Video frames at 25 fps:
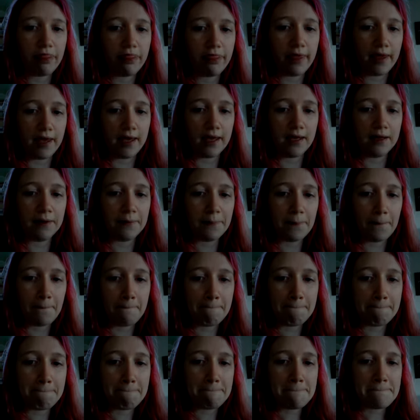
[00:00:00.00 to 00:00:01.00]

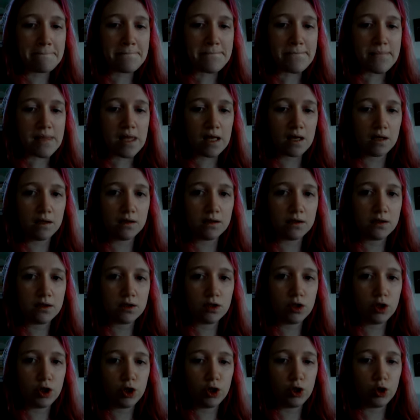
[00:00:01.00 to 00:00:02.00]

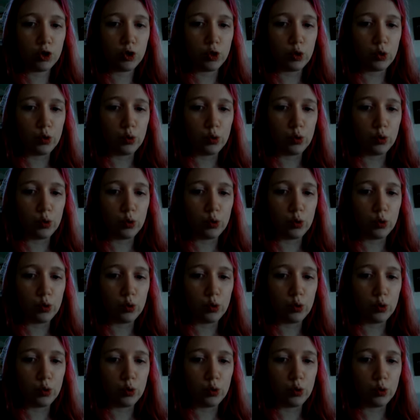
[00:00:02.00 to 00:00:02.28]
Nothing is said.